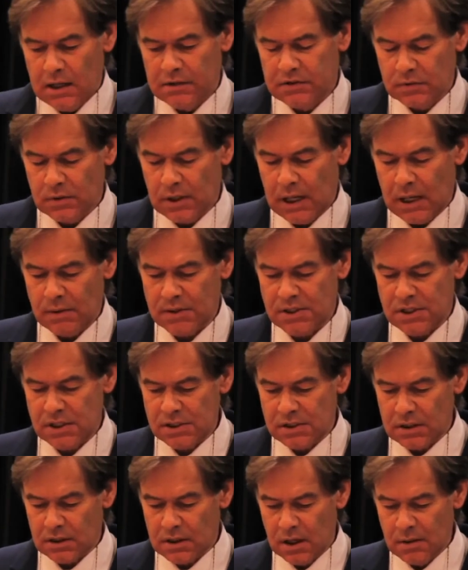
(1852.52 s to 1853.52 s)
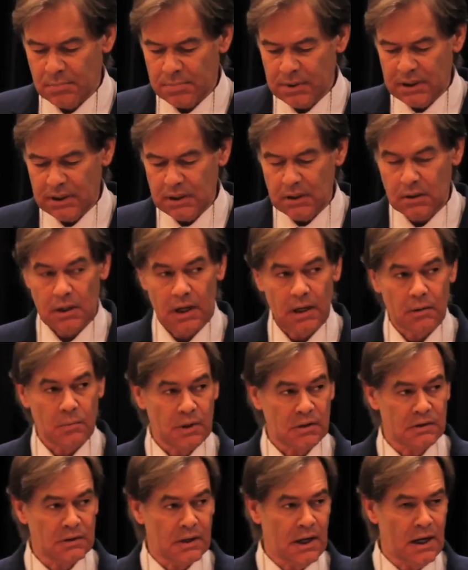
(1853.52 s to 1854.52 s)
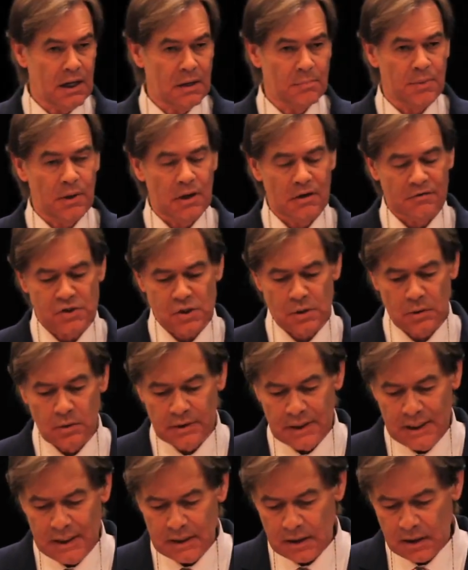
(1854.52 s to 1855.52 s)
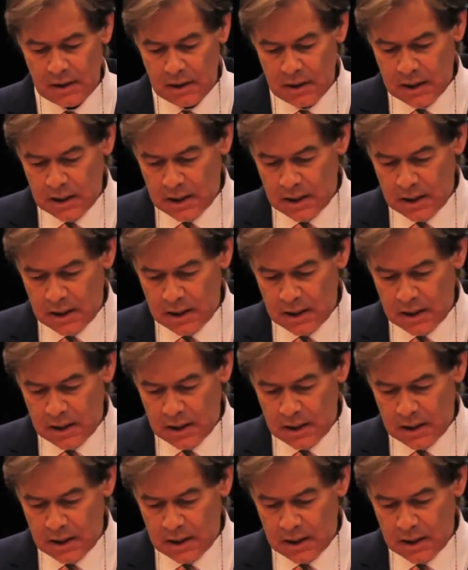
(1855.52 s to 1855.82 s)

through our sister company with the help of Joel Nagel,